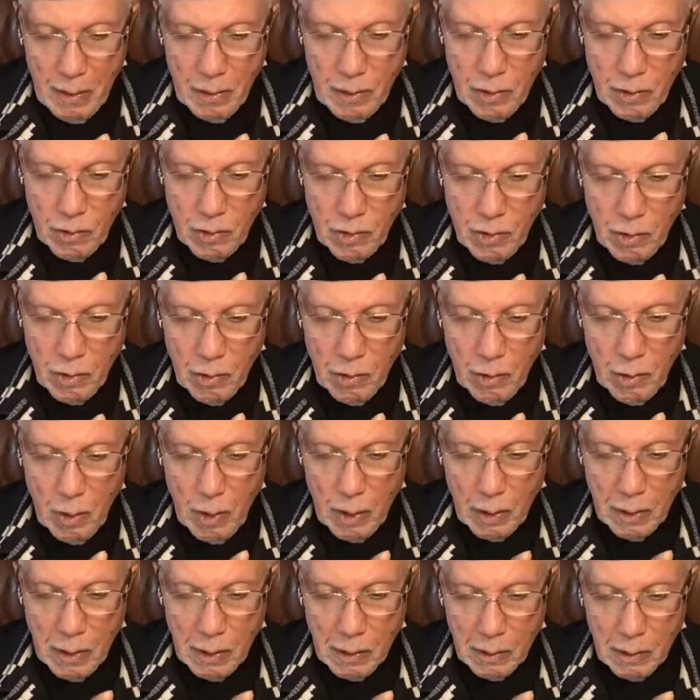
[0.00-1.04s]
to do
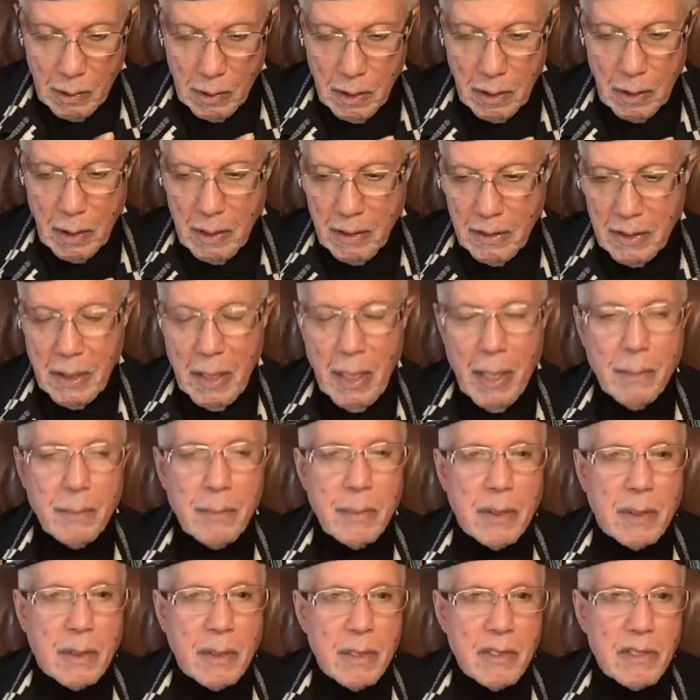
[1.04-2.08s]
a little look at that,
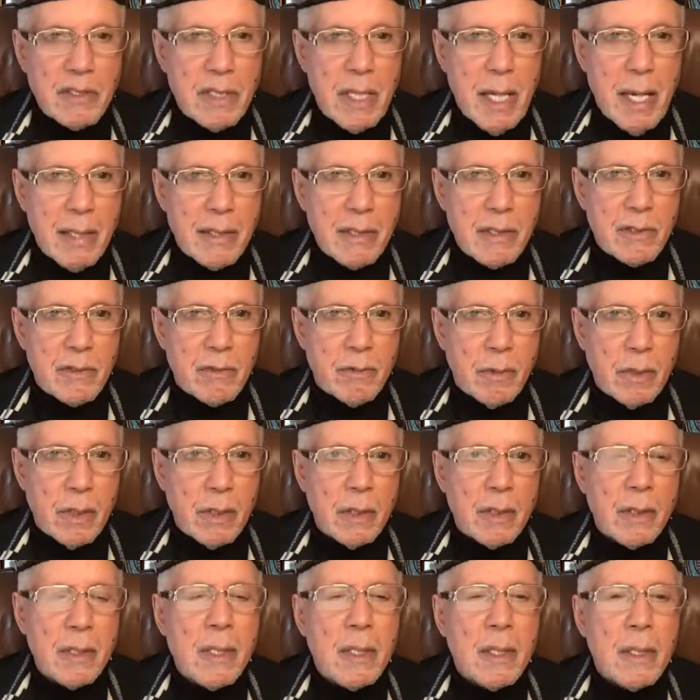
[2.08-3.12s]
because that is
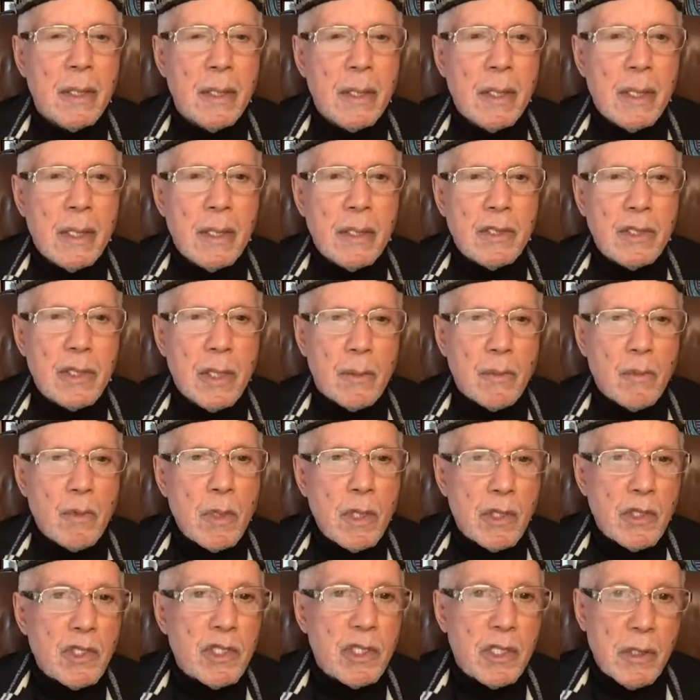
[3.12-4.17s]
where some
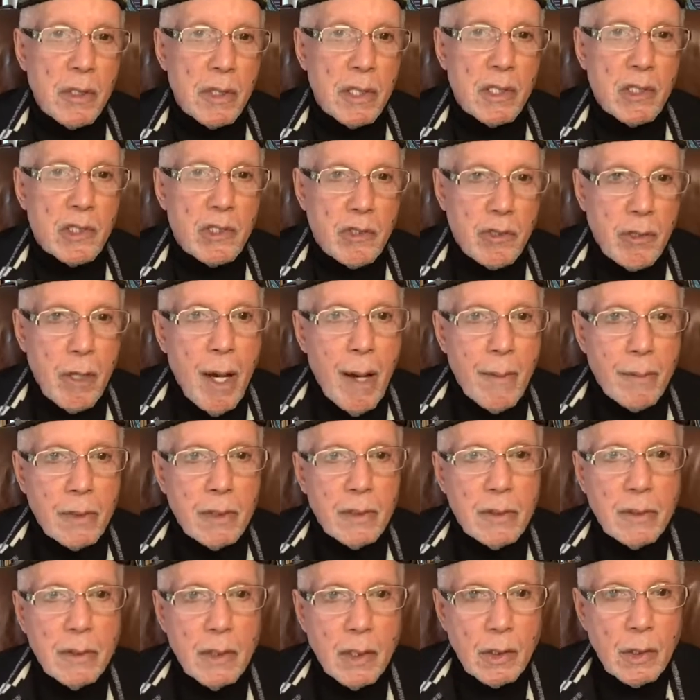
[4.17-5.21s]
real serious
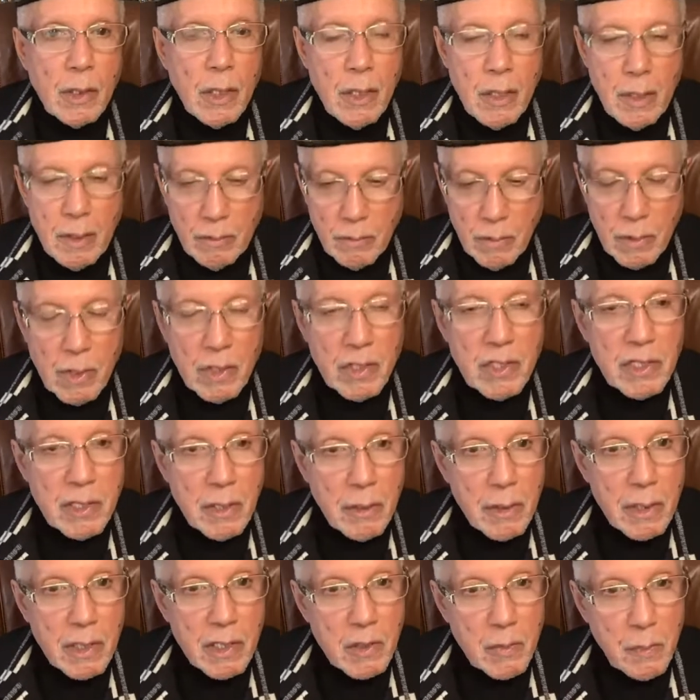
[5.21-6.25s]
trauma occurred, real
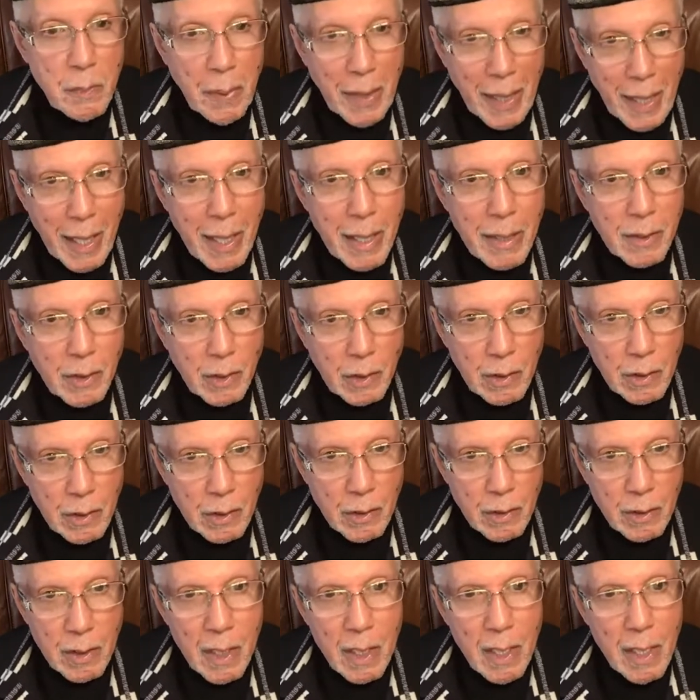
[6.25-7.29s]
serious pain
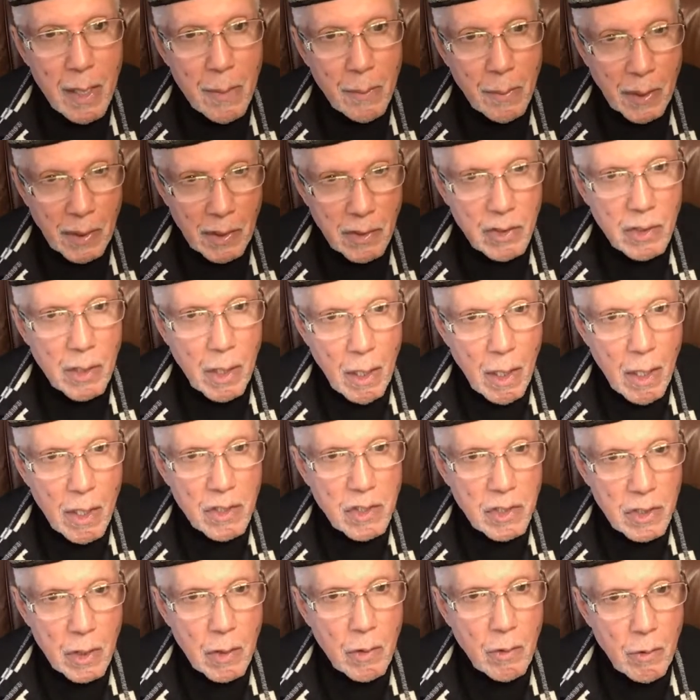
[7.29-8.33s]
occurred. But it's
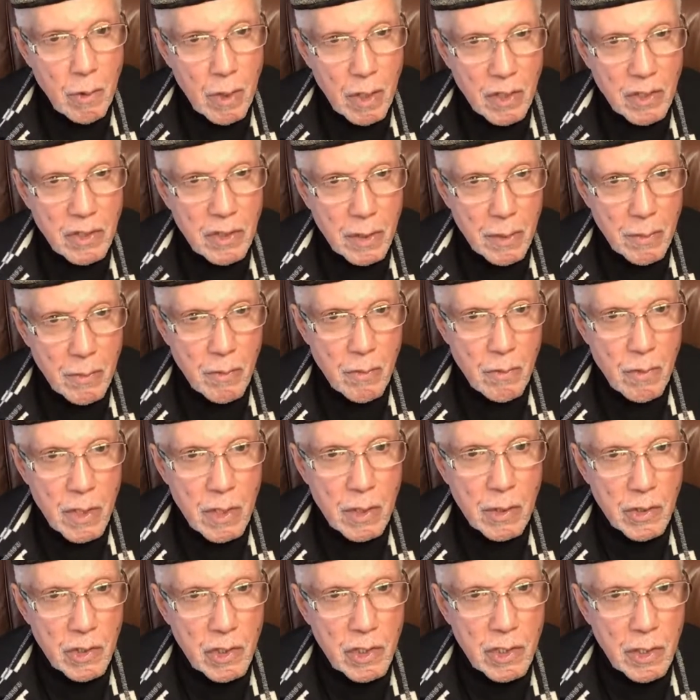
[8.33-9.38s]
also where some
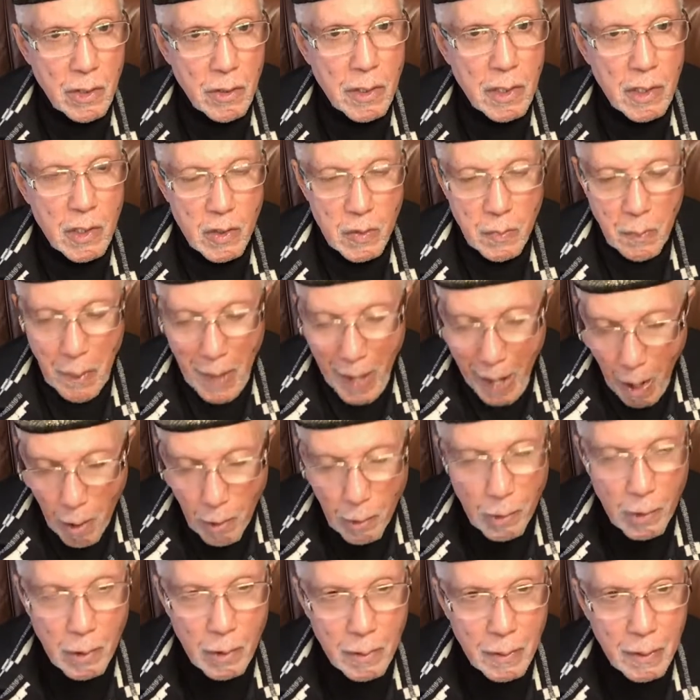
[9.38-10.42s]
real serious
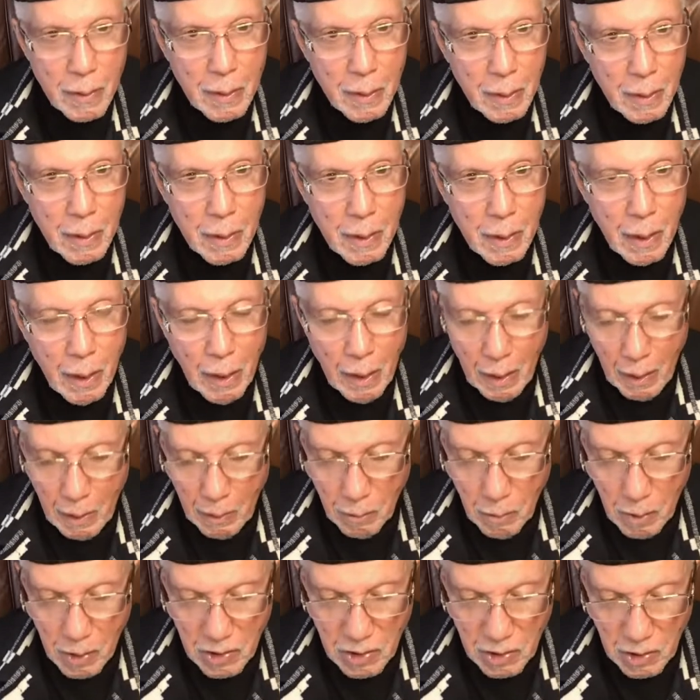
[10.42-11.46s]
power
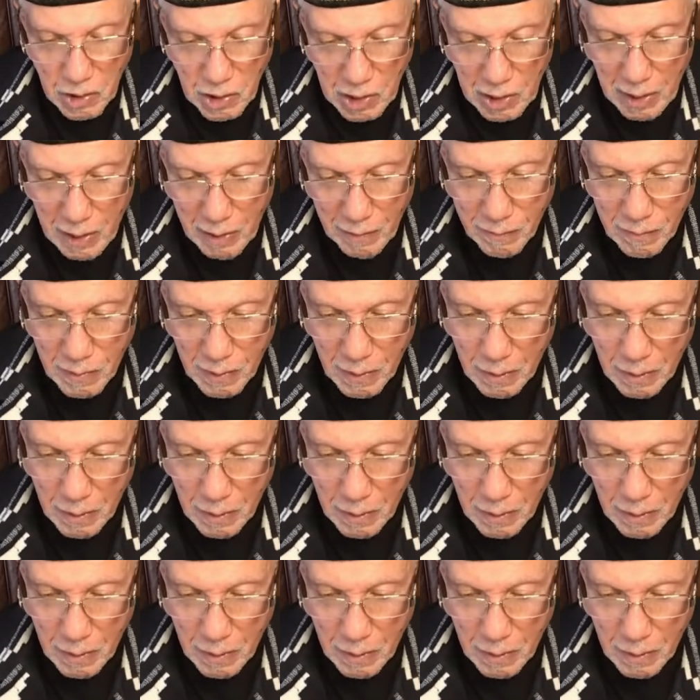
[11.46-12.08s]
was achieved.